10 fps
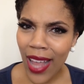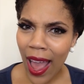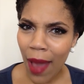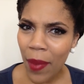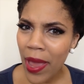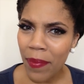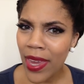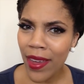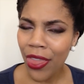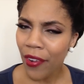I might
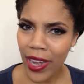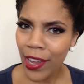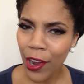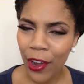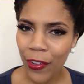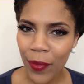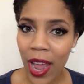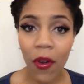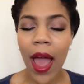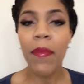be a threading girl from now on.